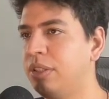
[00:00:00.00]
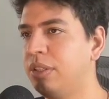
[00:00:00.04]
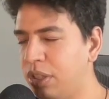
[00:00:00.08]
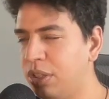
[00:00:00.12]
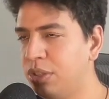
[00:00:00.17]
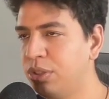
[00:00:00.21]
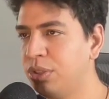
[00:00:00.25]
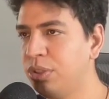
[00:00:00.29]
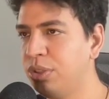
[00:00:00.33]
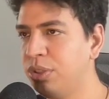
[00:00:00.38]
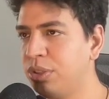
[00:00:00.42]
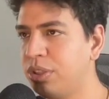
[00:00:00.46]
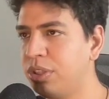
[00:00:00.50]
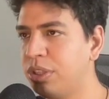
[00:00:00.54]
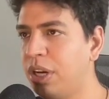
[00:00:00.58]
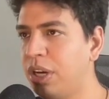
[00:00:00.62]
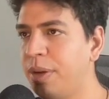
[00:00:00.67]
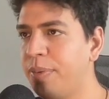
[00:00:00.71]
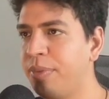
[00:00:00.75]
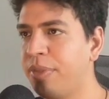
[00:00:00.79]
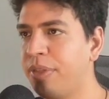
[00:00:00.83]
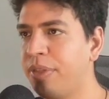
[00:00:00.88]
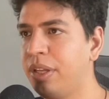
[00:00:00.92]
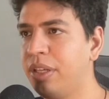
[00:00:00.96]
do
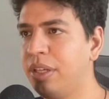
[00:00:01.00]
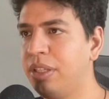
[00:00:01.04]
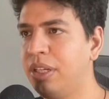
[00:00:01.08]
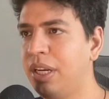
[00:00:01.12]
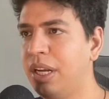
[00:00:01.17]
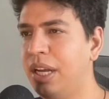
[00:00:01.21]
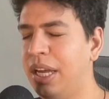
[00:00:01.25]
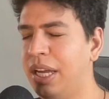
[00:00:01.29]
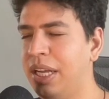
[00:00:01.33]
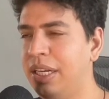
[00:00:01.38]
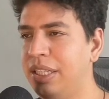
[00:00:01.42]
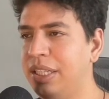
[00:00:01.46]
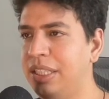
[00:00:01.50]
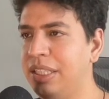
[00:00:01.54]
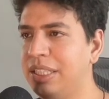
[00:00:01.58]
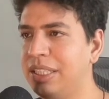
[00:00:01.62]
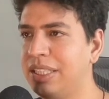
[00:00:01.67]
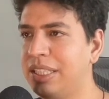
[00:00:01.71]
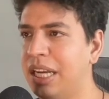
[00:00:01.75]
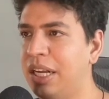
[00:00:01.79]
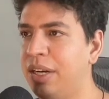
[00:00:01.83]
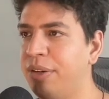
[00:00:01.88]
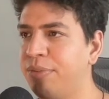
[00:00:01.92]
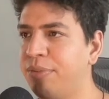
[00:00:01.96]
something, and
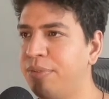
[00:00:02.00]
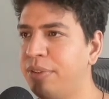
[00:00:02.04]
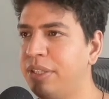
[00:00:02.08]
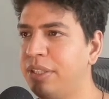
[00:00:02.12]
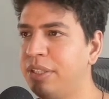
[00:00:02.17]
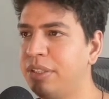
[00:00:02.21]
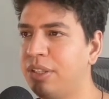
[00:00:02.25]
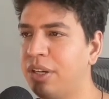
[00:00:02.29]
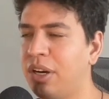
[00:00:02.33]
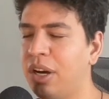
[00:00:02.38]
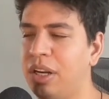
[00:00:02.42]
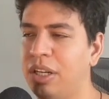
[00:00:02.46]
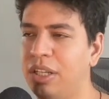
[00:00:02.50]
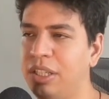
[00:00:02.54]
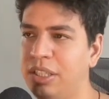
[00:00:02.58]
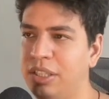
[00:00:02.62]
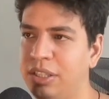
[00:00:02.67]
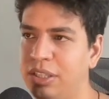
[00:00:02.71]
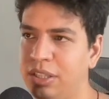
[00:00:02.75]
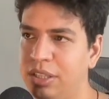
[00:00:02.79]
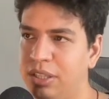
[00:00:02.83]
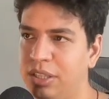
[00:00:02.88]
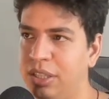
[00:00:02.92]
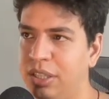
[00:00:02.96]
inside of it
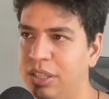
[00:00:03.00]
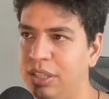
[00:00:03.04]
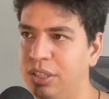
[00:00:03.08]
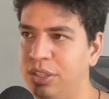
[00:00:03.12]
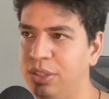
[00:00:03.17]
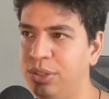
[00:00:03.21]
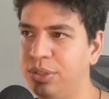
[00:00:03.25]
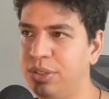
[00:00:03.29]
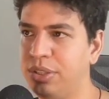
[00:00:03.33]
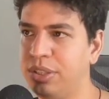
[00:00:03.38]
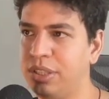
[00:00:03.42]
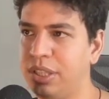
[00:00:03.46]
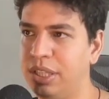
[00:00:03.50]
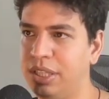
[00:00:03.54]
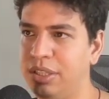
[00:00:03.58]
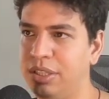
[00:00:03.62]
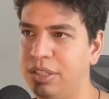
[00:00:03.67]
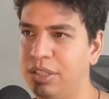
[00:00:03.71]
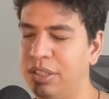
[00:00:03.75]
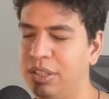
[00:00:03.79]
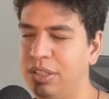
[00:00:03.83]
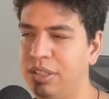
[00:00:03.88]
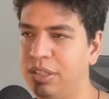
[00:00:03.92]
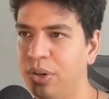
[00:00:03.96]
calling the use state
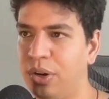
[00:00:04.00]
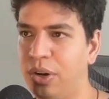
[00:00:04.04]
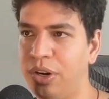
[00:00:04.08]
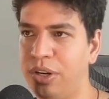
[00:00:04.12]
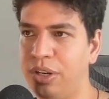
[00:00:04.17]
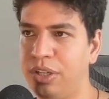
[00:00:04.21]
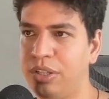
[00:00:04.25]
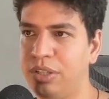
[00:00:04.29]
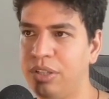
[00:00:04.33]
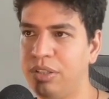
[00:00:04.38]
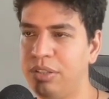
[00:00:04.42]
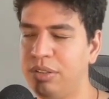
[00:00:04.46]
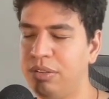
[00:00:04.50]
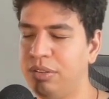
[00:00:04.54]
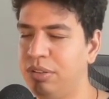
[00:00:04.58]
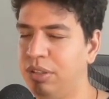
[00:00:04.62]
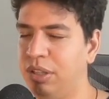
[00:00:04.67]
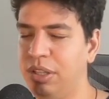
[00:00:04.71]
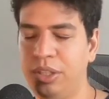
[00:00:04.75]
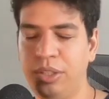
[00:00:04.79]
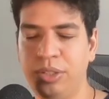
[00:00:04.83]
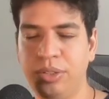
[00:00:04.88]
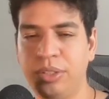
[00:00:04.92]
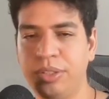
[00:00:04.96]
or
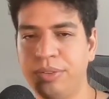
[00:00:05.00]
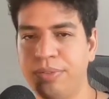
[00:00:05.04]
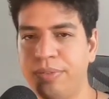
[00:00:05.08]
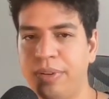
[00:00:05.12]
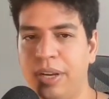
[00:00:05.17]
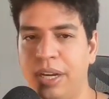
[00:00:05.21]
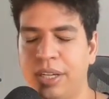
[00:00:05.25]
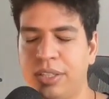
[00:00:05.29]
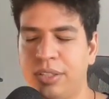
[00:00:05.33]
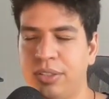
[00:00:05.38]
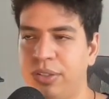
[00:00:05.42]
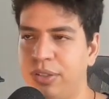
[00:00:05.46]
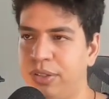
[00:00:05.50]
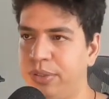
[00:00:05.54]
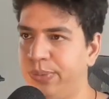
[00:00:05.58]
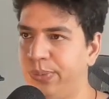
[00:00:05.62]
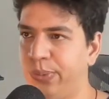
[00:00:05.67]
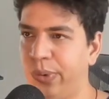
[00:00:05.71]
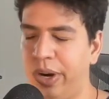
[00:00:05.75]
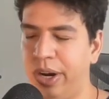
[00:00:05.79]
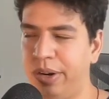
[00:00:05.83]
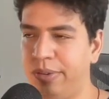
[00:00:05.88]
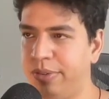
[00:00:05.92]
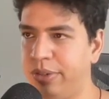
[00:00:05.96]
the use effect or
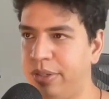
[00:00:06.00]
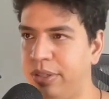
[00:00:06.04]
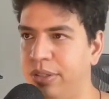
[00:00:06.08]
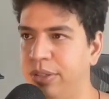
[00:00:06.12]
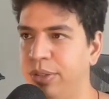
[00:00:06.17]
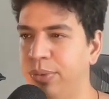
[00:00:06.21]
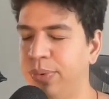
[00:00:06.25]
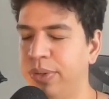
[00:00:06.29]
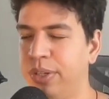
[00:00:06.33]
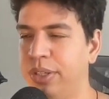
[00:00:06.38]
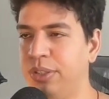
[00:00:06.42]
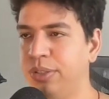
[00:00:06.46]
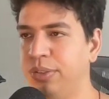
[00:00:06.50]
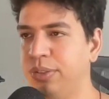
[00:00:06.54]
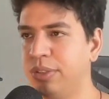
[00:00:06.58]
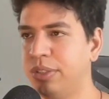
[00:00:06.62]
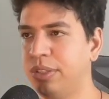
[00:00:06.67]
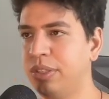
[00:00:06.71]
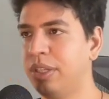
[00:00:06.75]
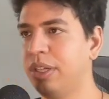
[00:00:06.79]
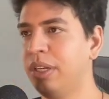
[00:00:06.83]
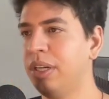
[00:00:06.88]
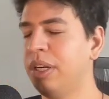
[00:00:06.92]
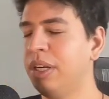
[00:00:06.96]
whatever you want to
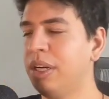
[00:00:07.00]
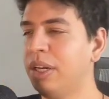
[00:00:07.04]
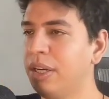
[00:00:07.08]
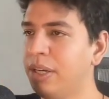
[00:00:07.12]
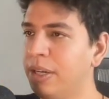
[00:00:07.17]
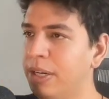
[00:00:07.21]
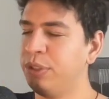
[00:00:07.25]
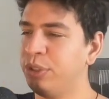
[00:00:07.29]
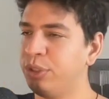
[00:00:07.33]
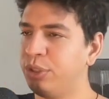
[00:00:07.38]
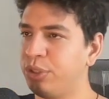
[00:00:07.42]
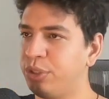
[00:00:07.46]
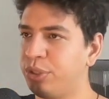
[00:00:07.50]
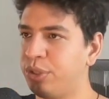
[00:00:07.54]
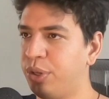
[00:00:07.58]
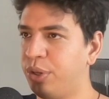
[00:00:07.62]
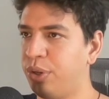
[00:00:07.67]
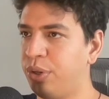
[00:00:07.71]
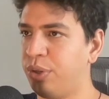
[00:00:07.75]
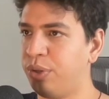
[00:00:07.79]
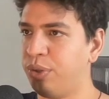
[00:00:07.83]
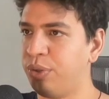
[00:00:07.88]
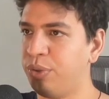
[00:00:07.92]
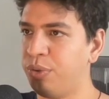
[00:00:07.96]
use.
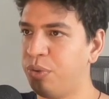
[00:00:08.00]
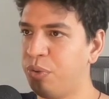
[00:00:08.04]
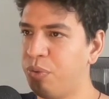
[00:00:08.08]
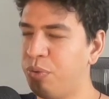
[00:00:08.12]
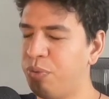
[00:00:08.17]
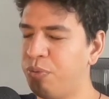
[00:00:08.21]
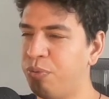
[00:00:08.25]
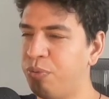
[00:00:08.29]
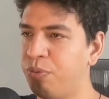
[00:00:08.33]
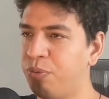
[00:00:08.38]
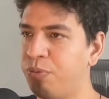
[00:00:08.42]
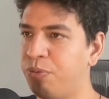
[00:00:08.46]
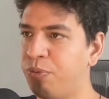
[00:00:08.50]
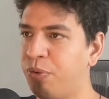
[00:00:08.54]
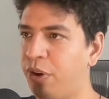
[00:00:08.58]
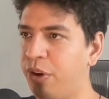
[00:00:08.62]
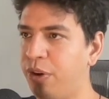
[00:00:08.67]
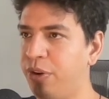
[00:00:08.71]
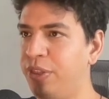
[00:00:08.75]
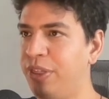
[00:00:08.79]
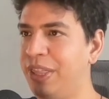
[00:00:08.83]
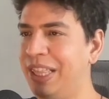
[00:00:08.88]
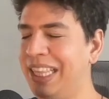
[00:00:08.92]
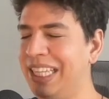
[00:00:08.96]
So
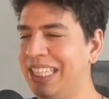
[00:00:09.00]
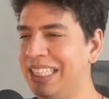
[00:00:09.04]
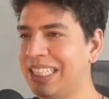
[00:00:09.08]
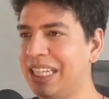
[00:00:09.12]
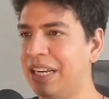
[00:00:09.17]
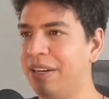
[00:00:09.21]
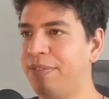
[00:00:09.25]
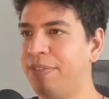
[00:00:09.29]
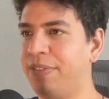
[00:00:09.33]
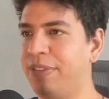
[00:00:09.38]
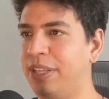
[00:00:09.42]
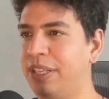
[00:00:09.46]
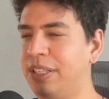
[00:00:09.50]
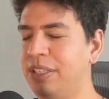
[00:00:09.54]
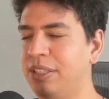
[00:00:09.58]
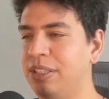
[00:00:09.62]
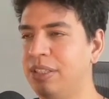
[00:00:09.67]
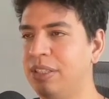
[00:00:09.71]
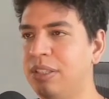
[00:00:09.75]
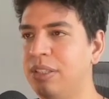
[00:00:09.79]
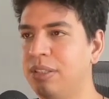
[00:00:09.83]
for these kind of things,